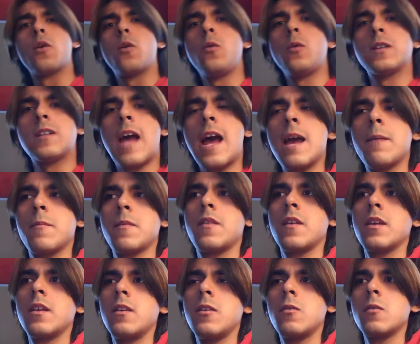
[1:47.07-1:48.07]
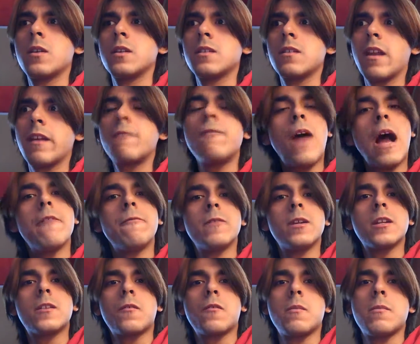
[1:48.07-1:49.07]
the whole time thing, because 5
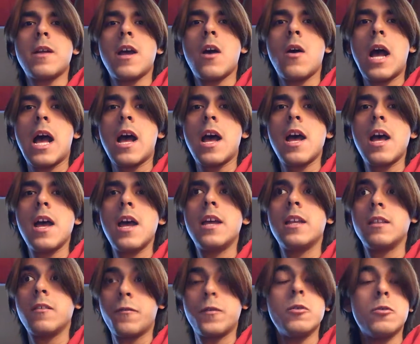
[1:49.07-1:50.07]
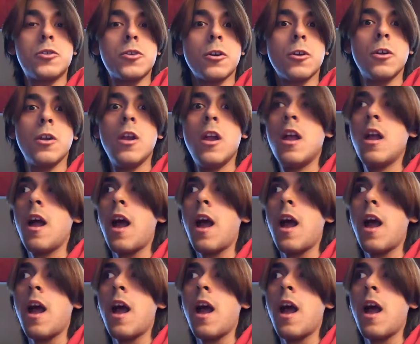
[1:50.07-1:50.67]
minutes from now, in the future,